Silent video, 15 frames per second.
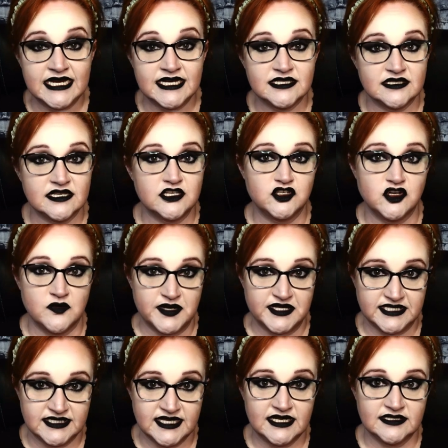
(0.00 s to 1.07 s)
innocent
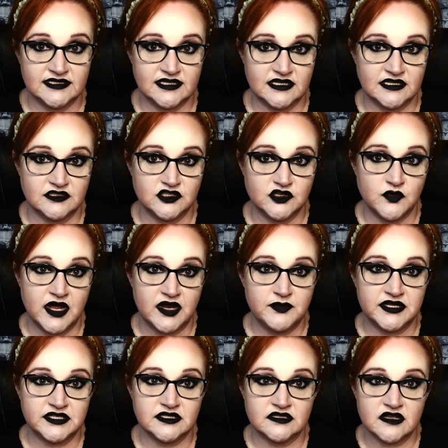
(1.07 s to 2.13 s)
German citizens who had
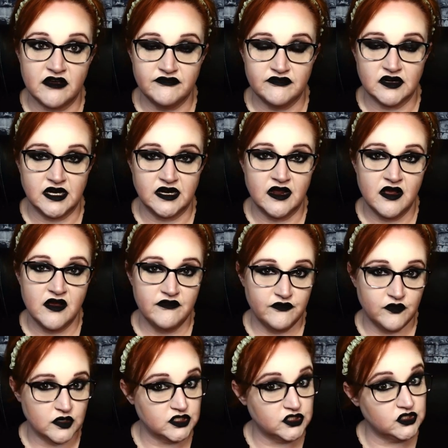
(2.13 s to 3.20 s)
been suffering
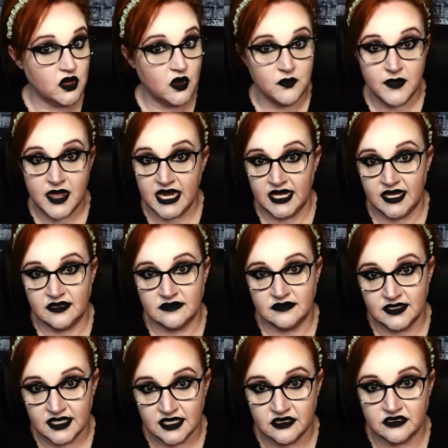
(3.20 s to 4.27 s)
for so many
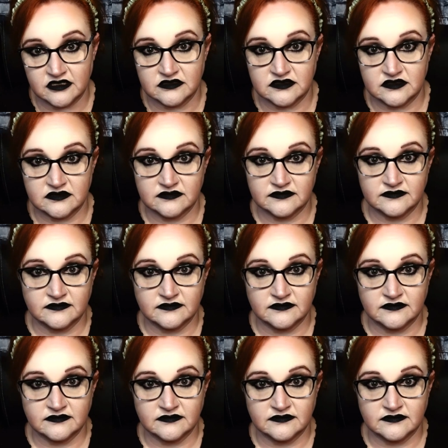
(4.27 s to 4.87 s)
years.